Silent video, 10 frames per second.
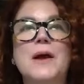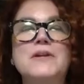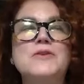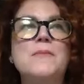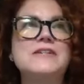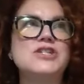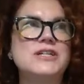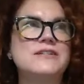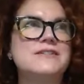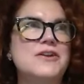I mean you
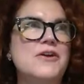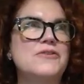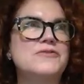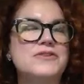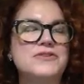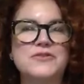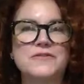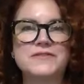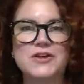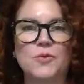mentioned you know you you sort
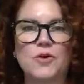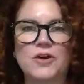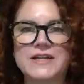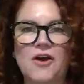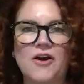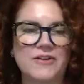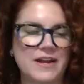of see your work as art,